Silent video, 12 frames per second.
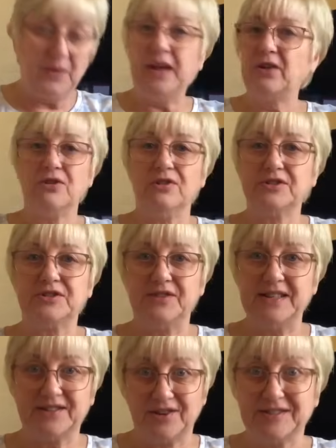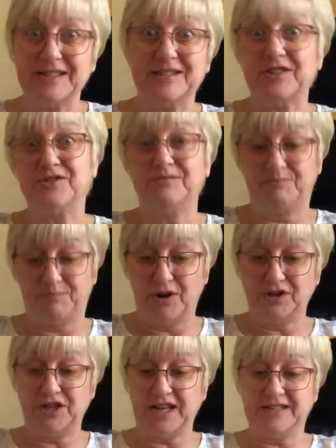it, of course there is, because it's a
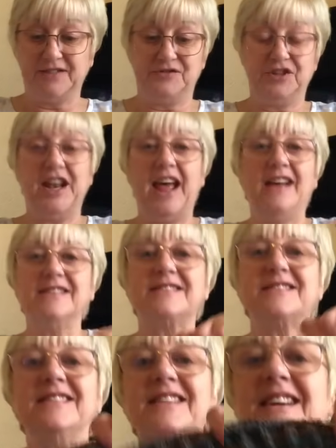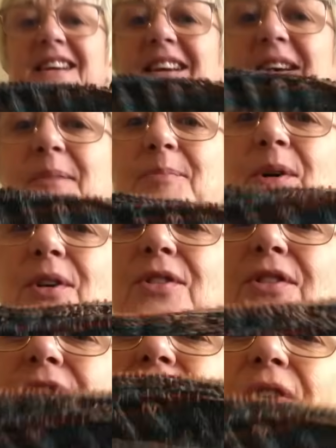project of Jeanette's. But
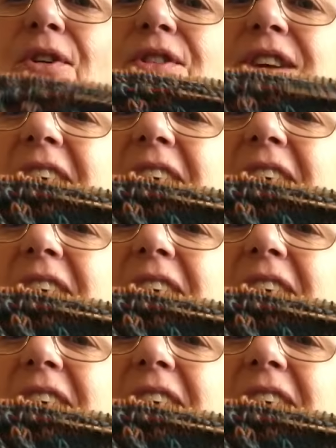look